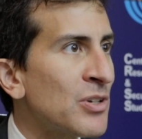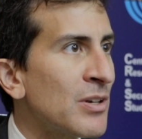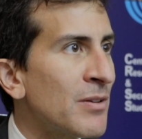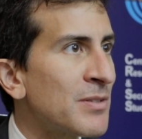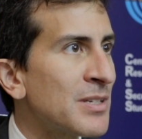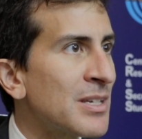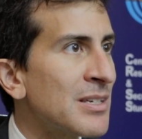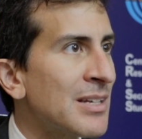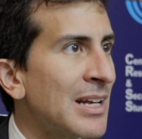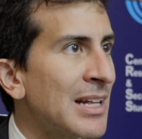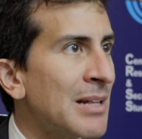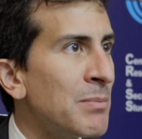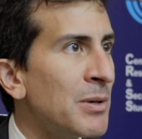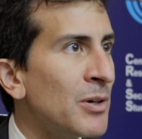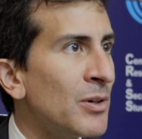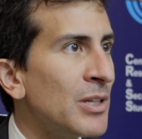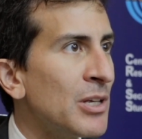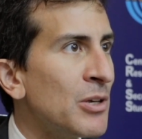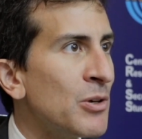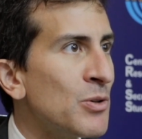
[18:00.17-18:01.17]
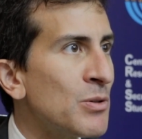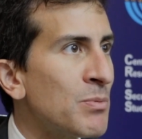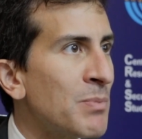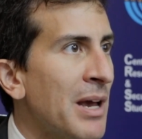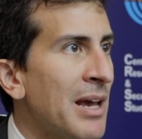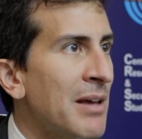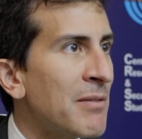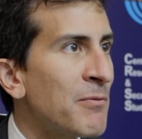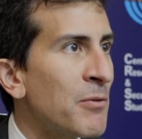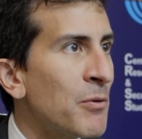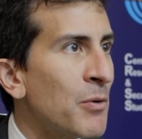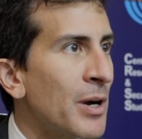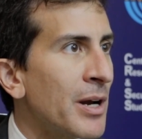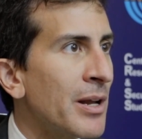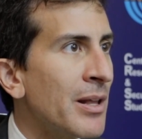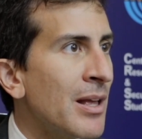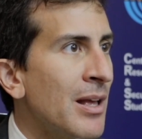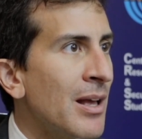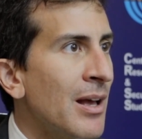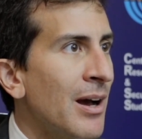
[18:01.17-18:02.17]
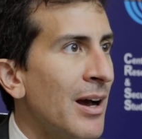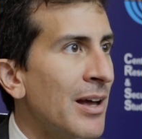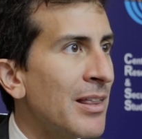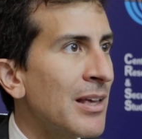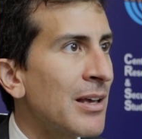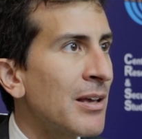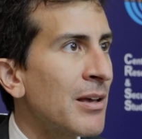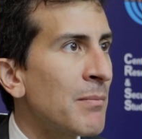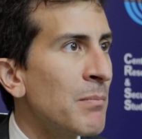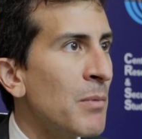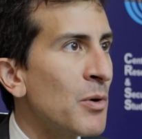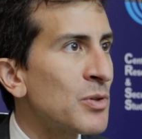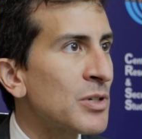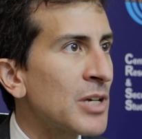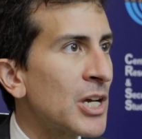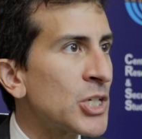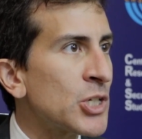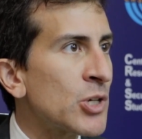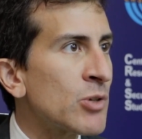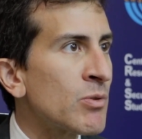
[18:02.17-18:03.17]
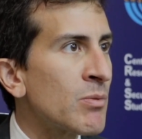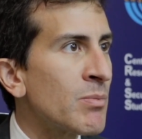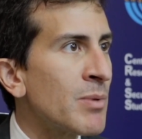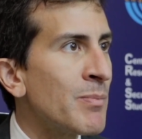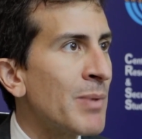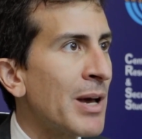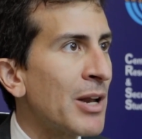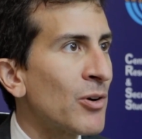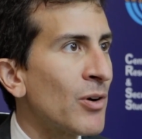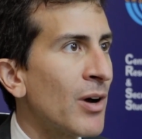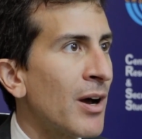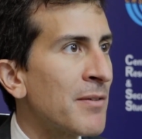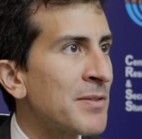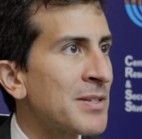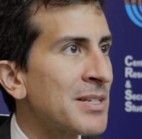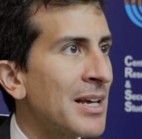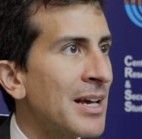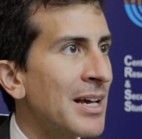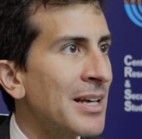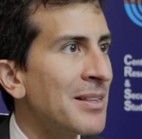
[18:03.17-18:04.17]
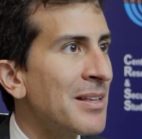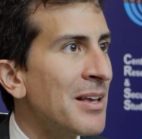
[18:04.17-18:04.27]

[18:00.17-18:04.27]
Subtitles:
of sustainability, who's paying for it, I think most countries would be better off saying,